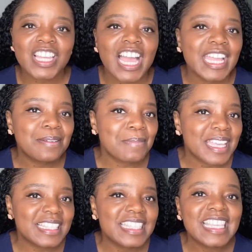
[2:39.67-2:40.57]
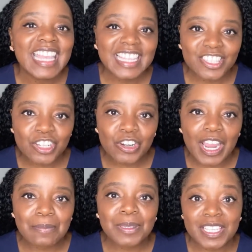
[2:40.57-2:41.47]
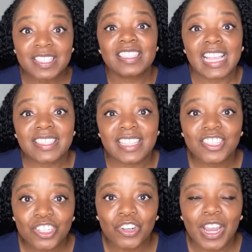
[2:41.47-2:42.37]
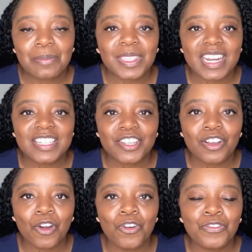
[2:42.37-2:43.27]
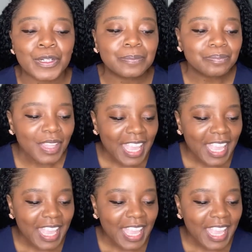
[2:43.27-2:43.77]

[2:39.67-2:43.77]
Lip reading: Taya Med's Instagram, because that's the Instagram that I took over.